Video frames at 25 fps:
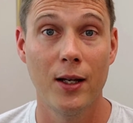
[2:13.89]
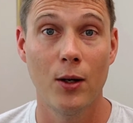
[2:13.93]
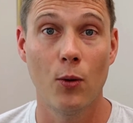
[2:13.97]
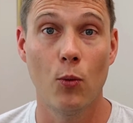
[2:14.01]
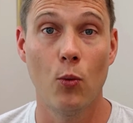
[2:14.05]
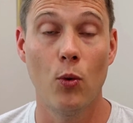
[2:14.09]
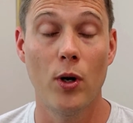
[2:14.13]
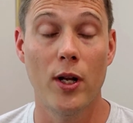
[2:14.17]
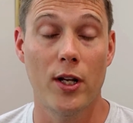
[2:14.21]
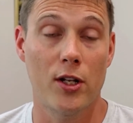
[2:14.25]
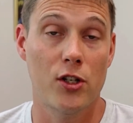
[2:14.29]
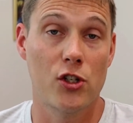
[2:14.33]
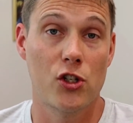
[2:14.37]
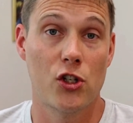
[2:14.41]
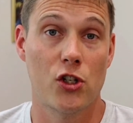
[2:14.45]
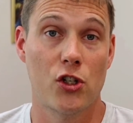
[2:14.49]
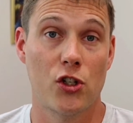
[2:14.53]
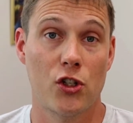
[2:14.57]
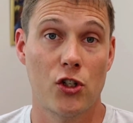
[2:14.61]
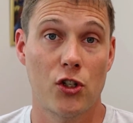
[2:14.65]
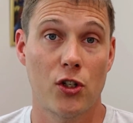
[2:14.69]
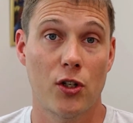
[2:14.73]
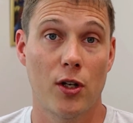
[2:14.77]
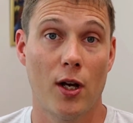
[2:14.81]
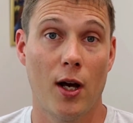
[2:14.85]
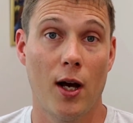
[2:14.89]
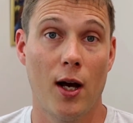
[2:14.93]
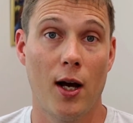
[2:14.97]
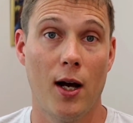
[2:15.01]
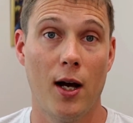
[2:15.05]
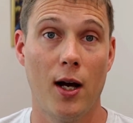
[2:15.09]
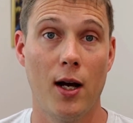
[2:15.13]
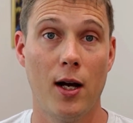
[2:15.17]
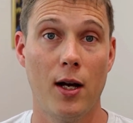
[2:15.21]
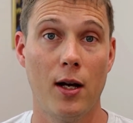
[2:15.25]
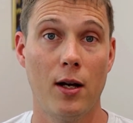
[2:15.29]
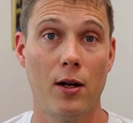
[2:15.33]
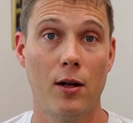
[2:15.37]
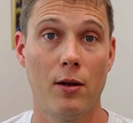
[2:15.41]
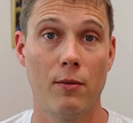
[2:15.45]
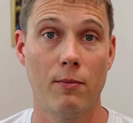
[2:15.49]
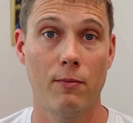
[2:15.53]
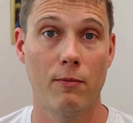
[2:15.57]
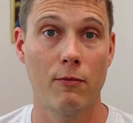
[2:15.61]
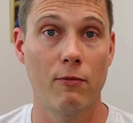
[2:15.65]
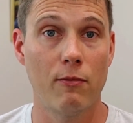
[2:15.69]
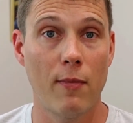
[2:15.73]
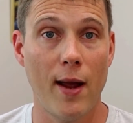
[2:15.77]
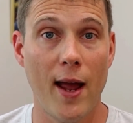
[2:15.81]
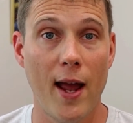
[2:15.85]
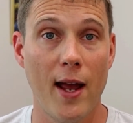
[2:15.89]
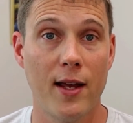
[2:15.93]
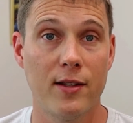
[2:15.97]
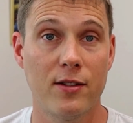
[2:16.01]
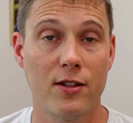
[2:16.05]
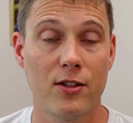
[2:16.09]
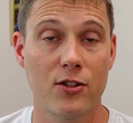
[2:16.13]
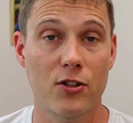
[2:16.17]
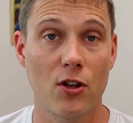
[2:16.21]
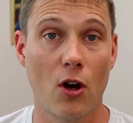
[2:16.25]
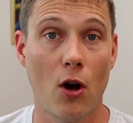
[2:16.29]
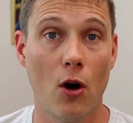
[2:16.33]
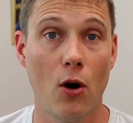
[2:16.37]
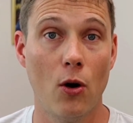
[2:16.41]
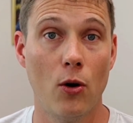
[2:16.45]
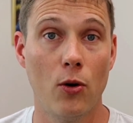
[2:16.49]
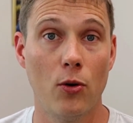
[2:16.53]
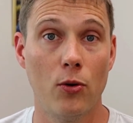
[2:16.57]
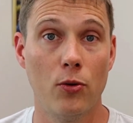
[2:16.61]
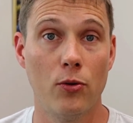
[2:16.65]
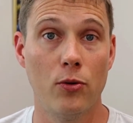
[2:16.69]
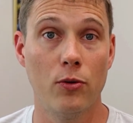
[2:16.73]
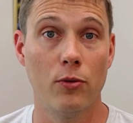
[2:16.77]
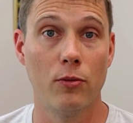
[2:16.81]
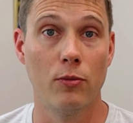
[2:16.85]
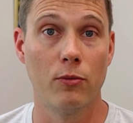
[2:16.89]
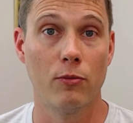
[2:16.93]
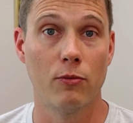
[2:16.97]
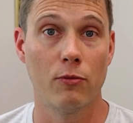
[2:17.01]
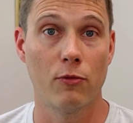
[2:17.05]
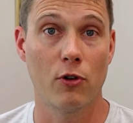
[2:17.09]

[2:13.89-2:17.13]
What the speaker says: which has its own